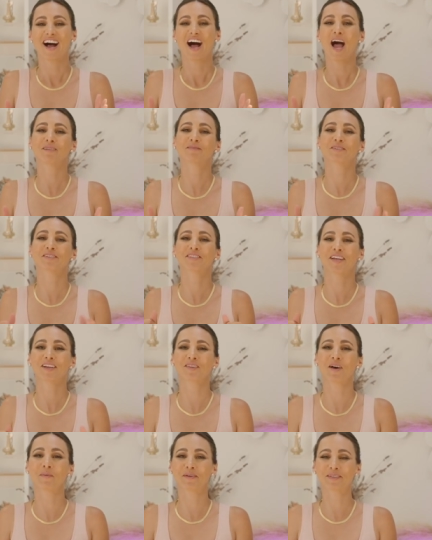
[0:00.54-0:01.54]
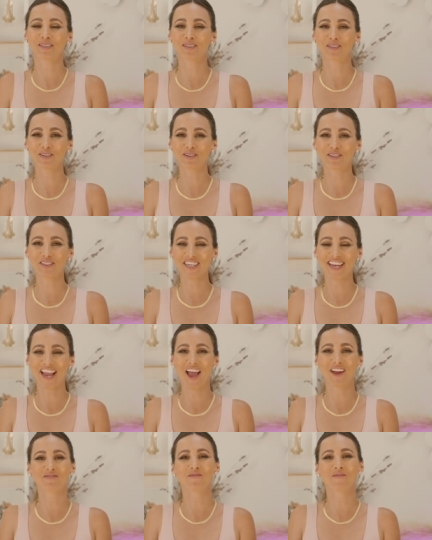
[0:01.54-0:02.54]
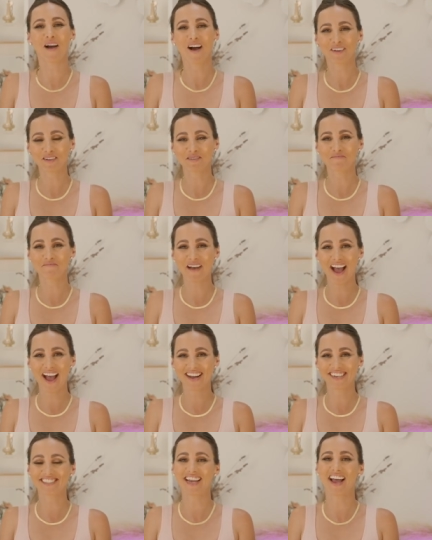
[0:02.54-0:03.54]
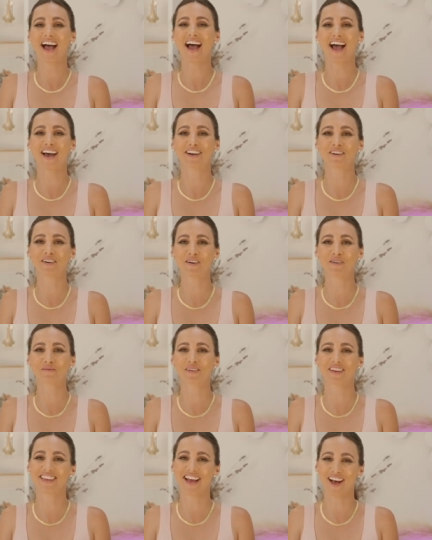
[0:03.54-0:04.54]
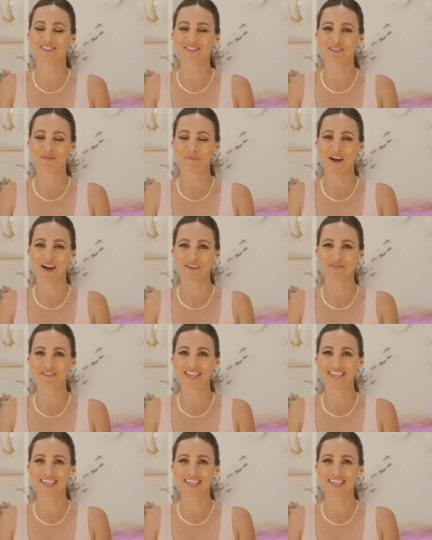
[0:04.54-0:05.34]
I'm Christina Lopez Aducci, and welcome back to At Home with House of Puff.